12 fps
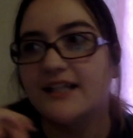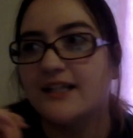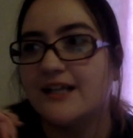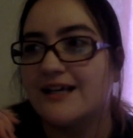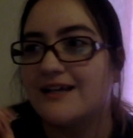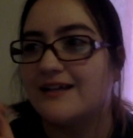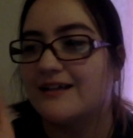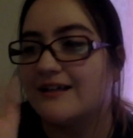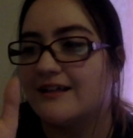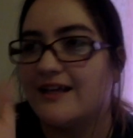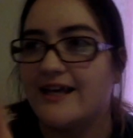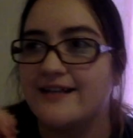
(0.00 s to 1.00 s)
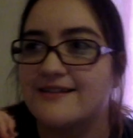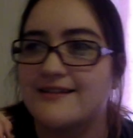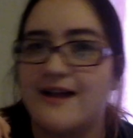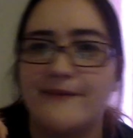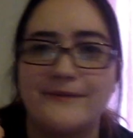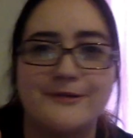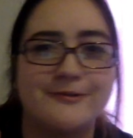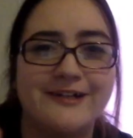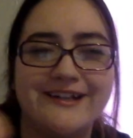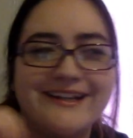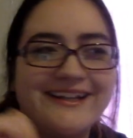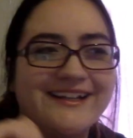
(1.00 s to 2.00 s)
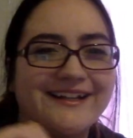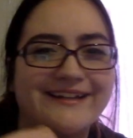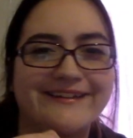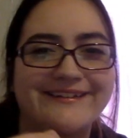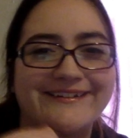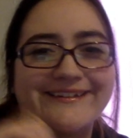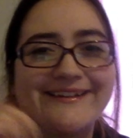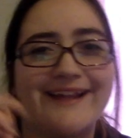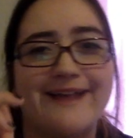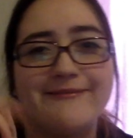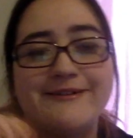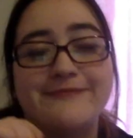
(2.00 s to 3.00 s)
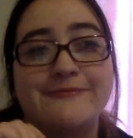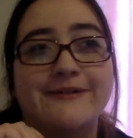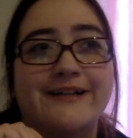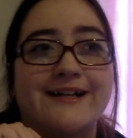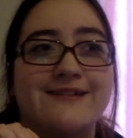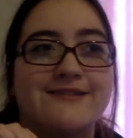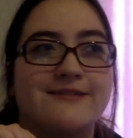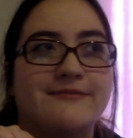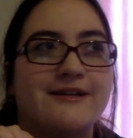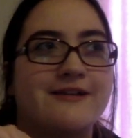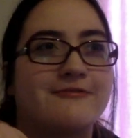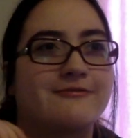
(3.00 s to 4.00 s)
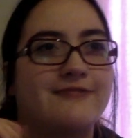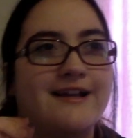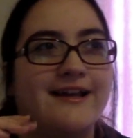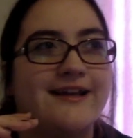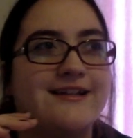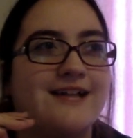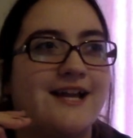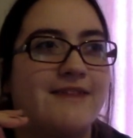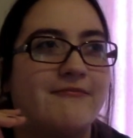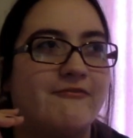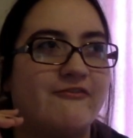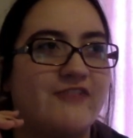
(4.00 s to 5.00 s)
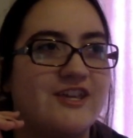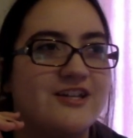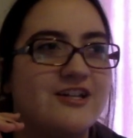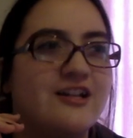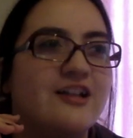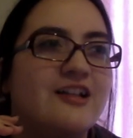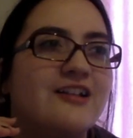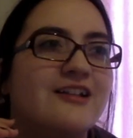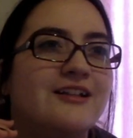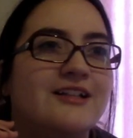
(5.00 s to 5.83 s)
Like can't stop me. What? Like I'm gonna bring out some like reggae type feel